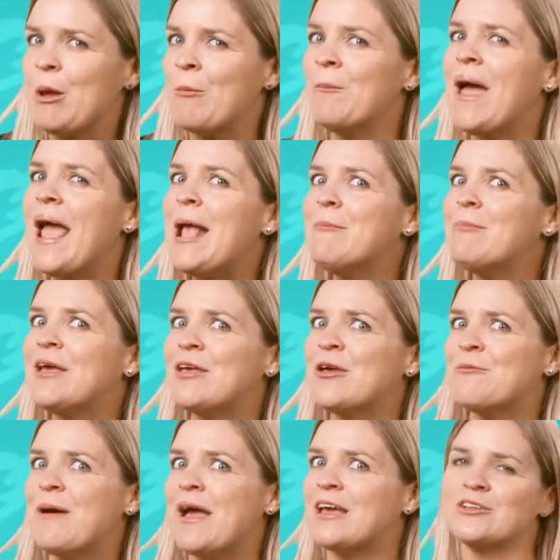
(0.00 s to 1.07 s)
Maybe
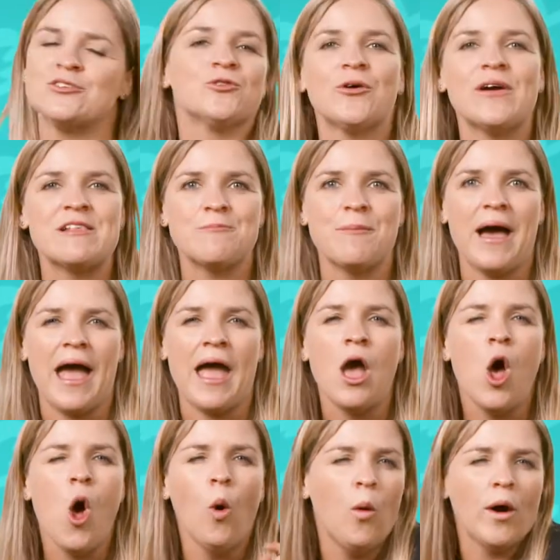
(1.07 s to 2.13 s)
you make a choice by
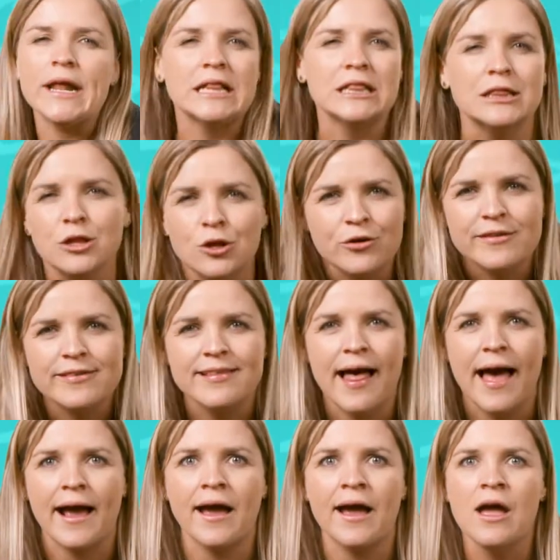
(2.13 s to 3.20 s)
what it looks
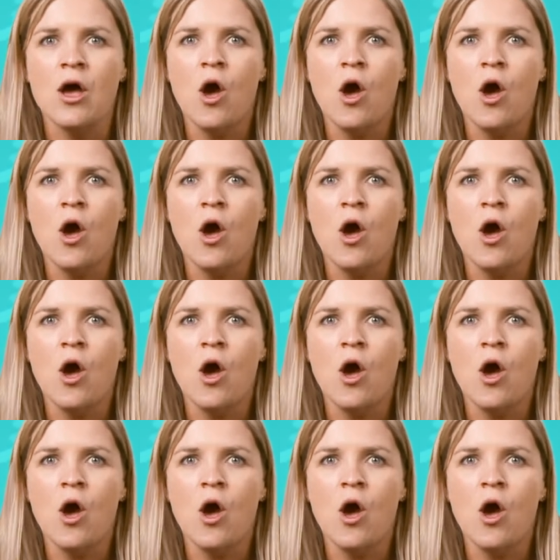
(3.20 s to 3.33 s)
like